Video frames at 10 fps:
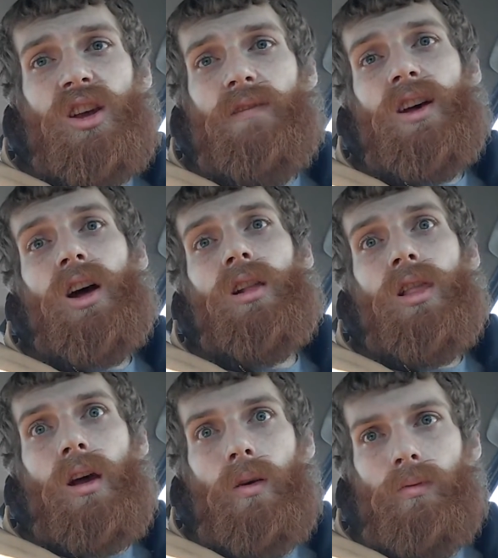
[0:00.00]
Leave it
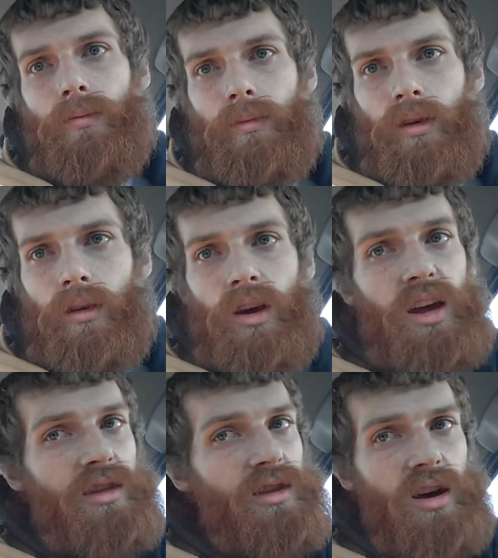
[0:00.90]
alone.
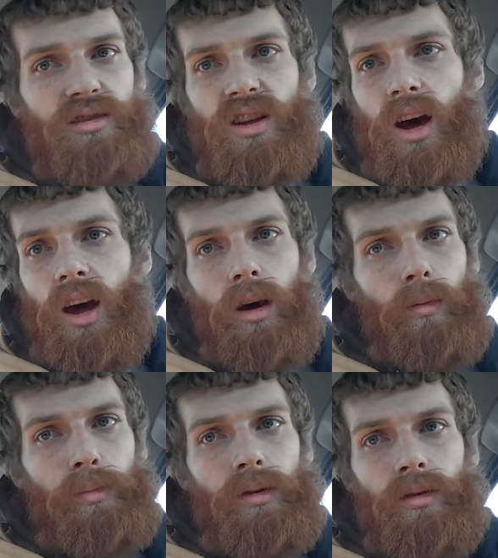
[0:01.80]
It does not help.